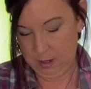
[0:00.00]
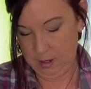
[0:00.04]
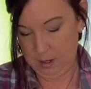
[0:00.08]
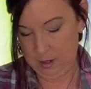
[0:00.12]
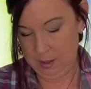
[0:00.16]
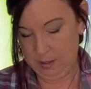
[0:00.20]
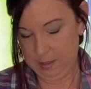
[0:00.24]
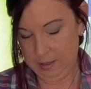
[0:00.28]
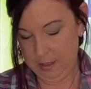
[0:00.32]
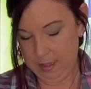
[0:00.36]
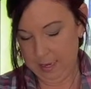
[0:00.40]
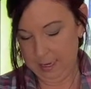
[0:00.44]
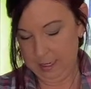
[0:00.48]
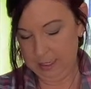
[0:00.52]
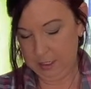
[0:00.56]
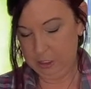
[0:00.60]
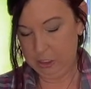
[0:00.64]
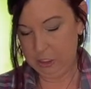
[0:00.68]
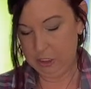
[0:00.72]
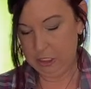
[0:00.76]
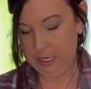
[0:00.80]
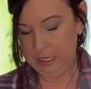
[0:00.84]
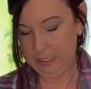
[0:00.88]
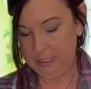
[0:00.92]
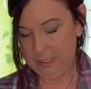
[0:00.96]
then
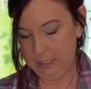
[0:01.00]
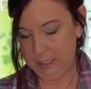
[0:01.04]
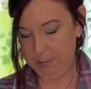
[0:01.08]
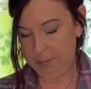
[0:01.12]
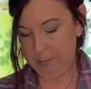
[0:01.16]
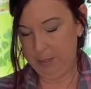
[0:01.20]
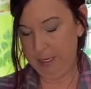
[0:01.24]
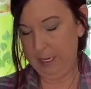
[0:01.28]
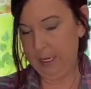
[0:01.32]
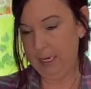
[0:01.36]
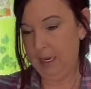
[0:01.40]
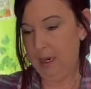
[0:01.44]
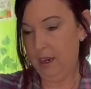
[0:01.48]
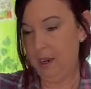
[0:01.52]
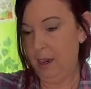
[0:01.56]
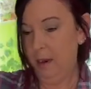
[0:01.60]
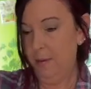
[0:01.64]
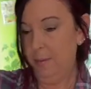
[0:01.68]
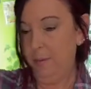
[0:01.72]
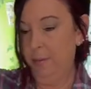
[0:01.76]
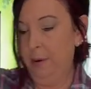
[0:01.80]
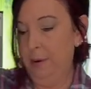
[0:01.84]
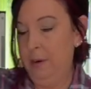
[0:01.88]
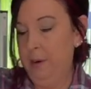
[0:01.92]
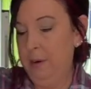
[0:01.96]
gently pick it
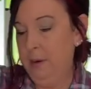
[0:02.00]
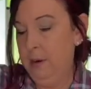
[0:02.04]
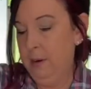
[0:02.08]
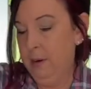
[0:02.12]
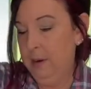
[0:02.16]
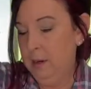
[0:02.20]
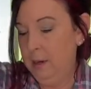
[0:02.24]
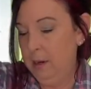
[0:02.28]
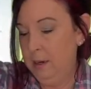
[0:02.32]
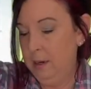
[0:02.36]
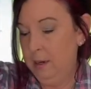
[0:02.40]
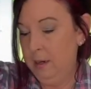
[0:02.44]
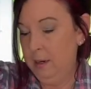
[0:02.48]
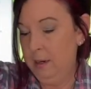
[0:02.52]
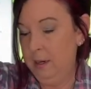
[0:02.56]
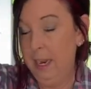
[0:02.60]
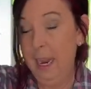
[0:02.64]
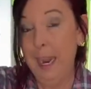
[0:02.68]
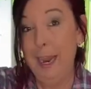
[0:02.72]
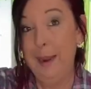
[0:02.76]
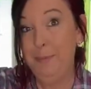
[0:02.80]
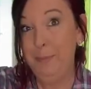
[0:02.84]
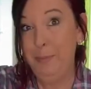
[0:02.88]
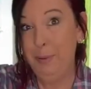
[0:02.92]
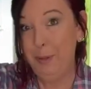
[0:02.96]
up
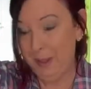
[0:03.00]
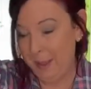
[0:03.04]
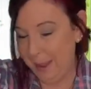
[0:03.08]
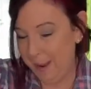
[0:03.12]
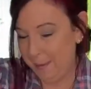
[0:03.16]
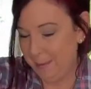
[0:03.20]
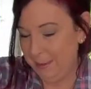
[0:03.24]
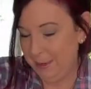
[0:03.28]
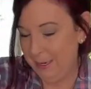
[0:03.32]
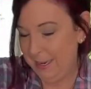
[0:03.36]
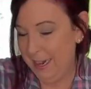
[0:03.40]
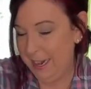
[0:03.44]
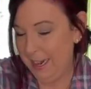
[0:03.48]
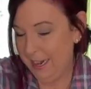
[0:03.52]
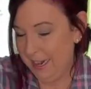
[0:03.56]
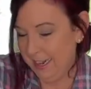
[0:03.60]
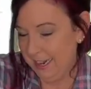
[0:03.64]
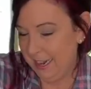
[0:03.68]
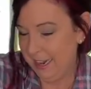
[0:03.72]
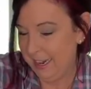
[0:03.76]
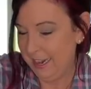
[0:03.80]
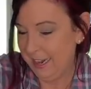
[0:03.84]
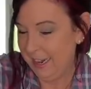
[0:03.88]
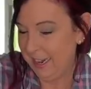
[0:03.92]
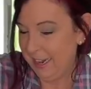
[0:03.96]
and plop it in.
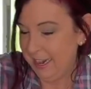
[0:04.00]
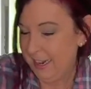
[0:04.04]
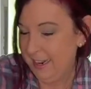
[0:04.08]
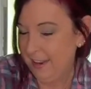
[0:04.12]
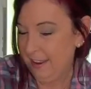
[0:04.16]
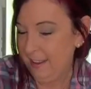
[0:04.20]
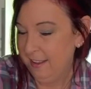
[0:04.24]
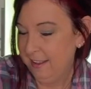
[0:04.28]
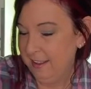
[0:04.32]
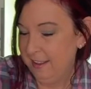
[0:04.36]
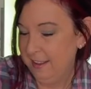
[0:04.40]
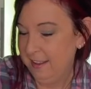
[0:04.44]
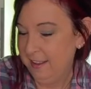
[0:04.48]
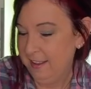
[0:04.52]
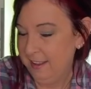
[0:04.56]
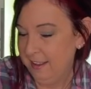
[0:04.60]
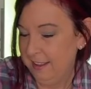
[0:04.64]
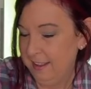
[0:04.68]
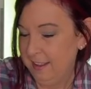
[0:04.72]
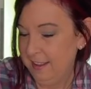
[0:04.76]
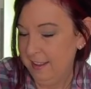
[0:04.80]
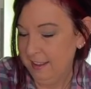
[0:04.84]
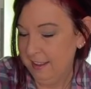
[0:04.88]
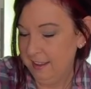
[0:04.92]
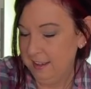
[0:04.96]

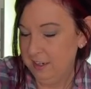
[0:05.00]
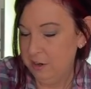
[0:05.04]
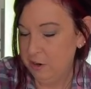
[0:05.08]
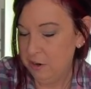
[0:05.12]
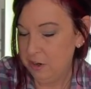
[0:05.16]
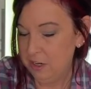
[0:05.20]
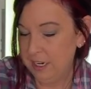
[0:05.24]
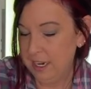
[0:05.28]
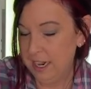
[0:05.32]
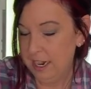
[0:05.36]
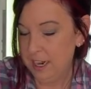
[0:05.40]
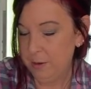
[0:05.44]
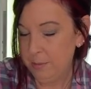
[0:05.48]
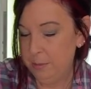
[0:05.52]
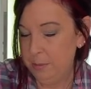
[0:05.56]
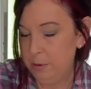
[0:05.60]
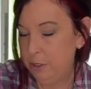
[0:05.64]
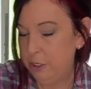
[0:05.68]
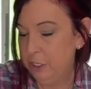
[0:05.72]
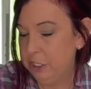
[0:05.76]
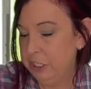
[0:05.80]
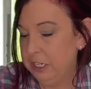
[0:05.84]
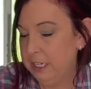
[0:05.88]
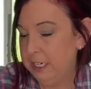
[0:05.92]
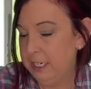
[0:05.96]
You can kind of
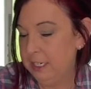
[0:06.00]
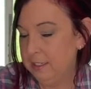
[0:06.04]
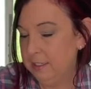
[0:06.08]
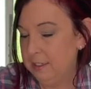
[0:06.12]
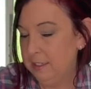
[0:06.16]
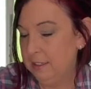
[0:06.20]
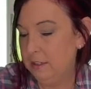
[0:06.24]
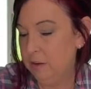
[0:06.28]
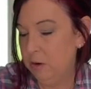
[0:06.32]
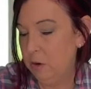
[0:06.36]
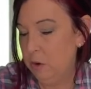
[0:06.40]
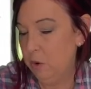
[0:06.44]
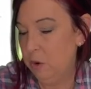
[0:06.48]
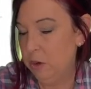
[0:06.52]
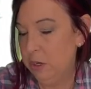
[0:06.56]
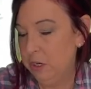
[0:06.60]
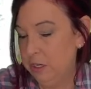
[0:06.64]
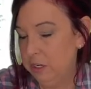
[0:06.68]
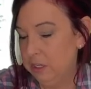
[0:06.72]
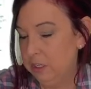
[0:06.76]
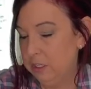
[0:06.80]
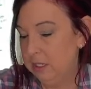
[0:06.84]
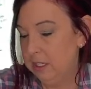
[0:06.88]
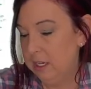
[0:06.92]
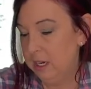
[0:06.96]
push it into the
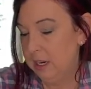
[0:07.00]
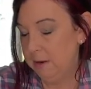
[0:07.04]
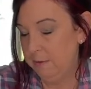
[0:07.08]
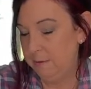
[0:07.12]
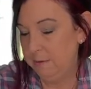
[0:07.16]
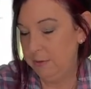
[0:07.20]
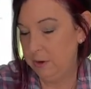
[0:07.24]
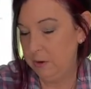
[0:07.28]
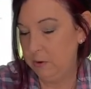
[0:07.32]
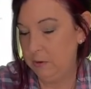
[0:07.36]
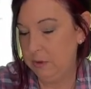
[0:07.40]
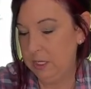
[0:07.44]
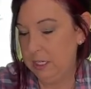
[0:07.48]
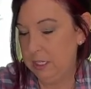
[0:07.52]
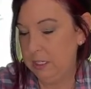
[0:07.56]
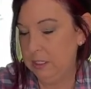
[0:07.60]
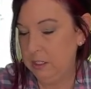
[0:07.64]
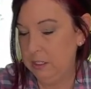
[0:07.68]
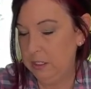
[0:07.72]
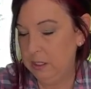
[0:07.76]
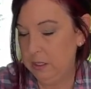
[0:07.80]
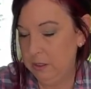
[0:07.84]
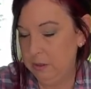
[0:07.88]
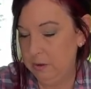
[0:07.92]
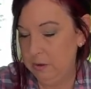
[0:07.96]
corners if you need
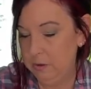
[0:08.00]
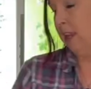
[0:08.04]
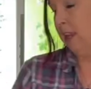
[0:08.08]
to.